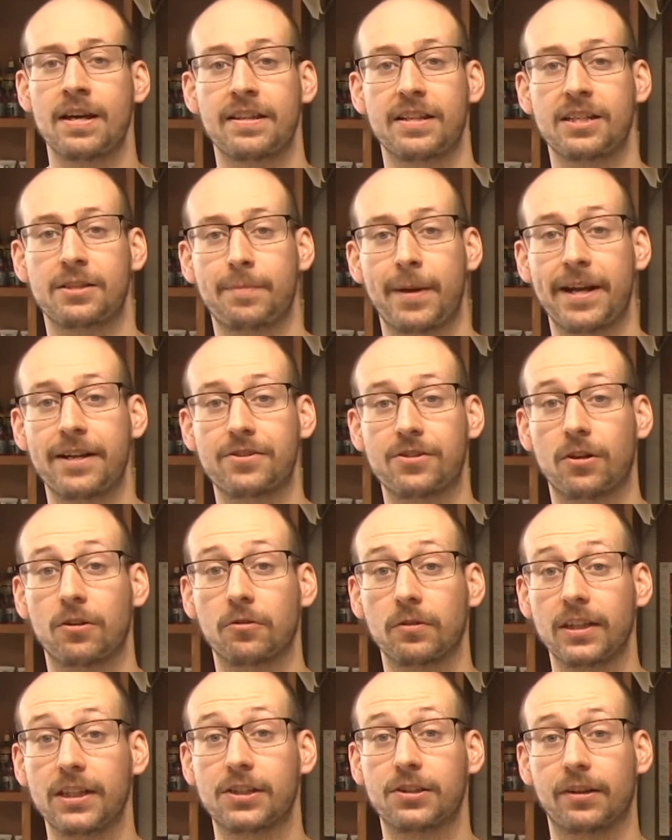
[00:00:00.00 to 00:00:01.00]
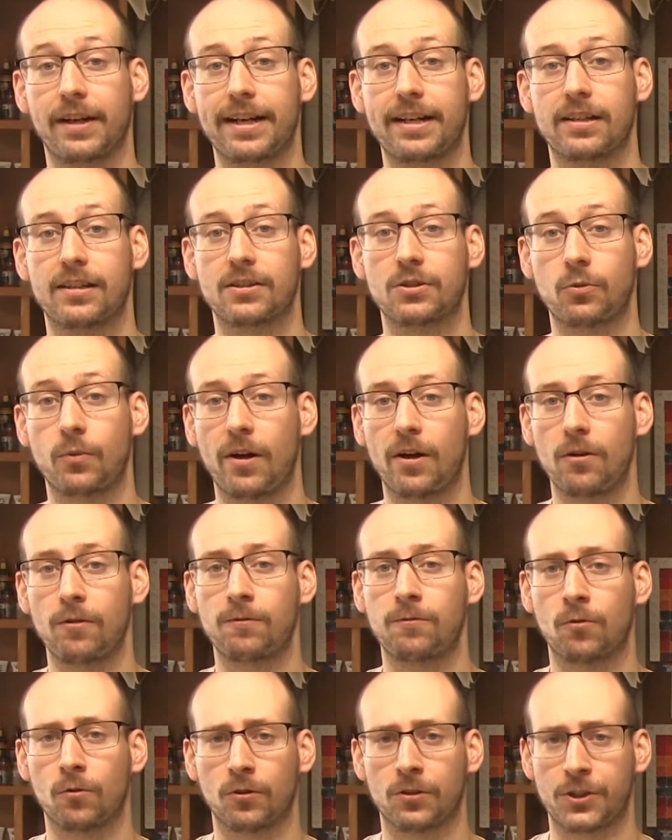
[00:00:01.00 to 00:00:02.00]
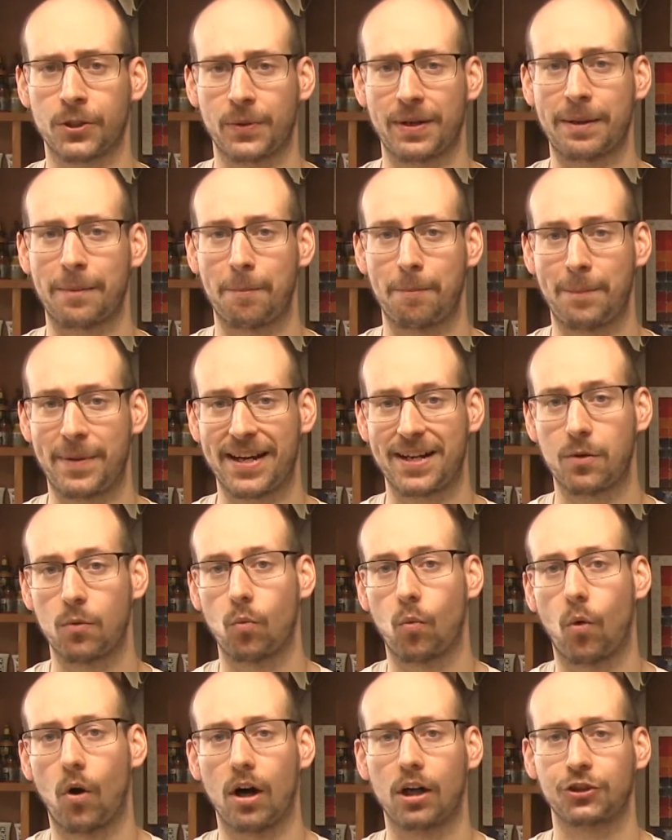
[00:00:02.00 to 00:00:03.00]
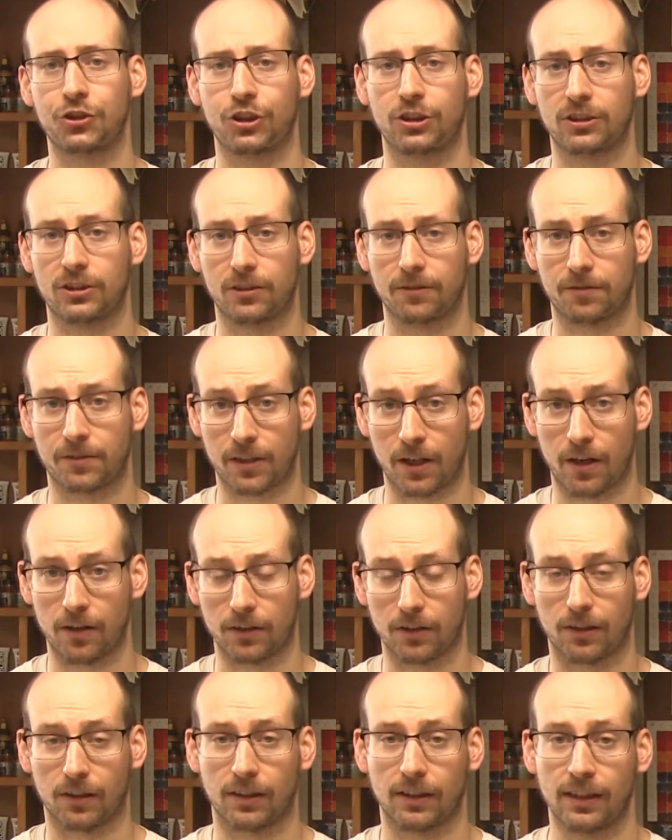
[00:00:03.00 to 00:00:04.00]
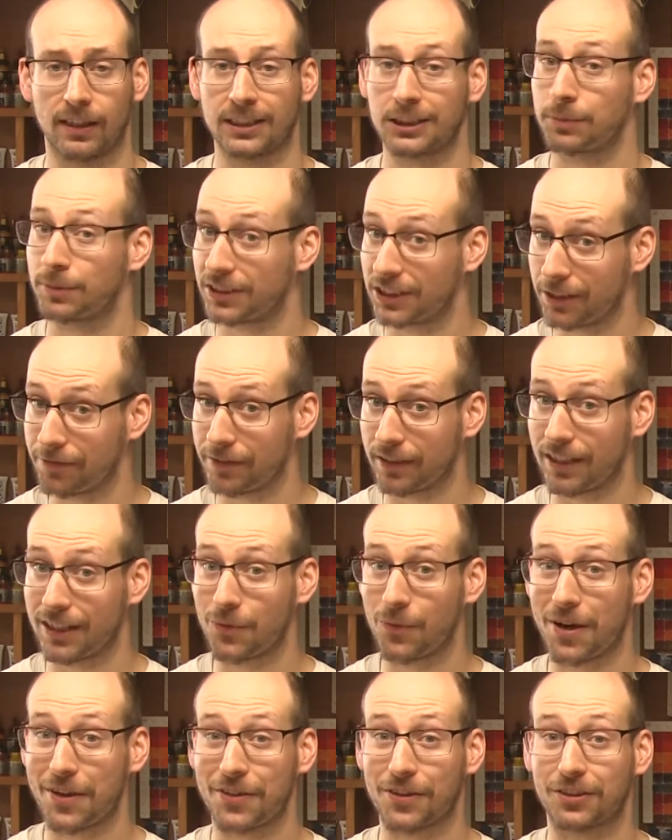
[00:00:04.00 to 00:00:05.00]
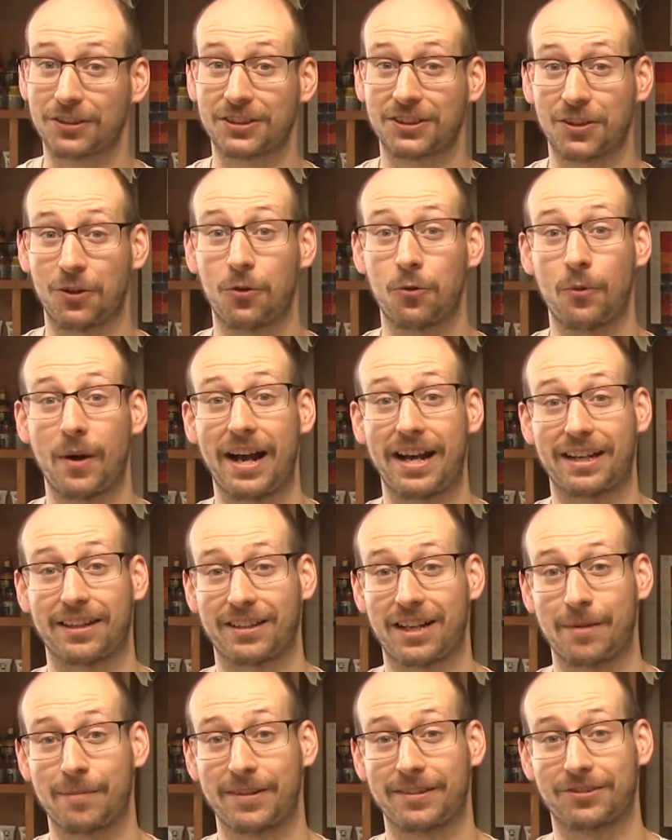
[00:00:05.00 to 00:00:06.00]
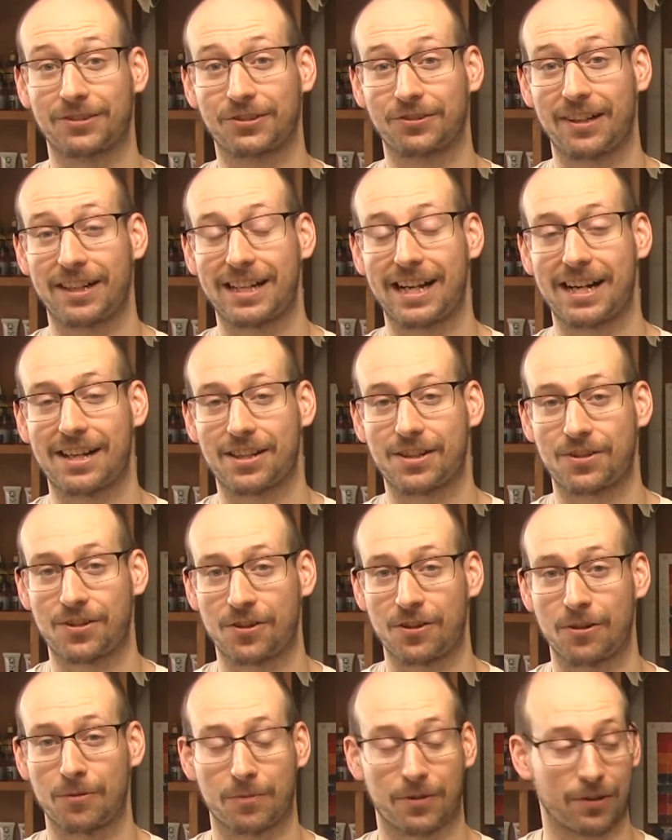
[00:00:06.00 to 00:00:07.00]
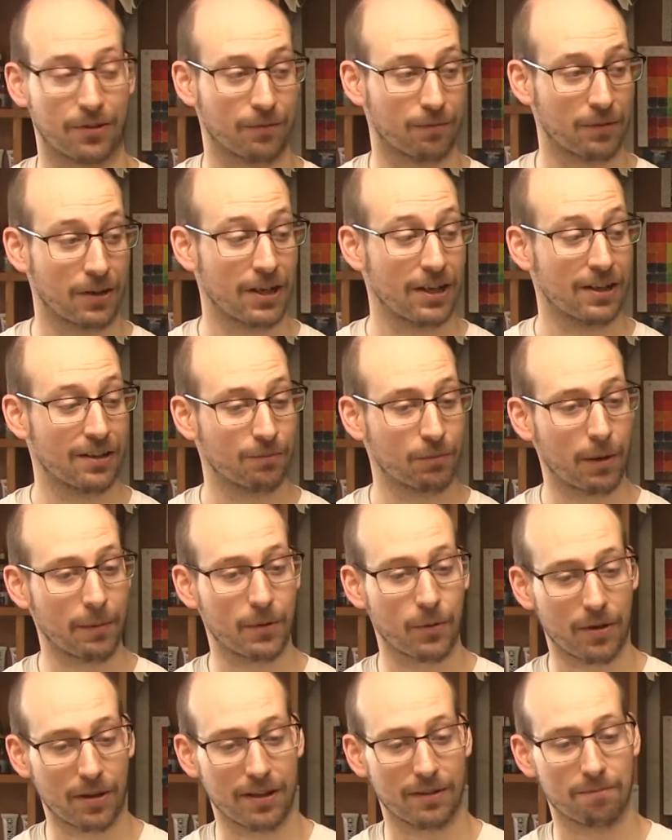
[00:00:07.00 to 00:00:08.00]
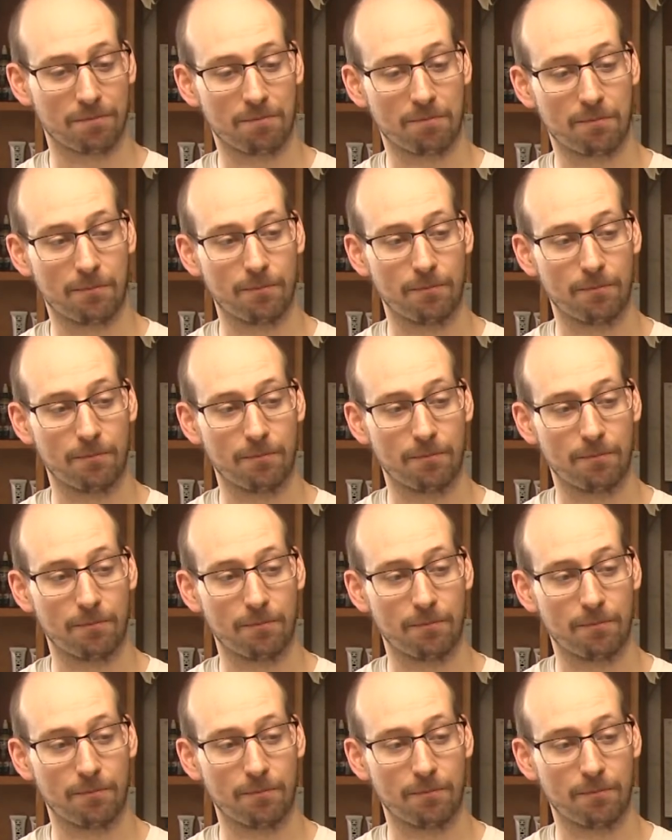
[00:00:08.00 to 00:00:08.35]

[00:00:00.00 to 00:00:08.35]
These paints are really great as well for doing big washes of color, specifically when they're still wet, coming straight out of the tube. They're probably one of the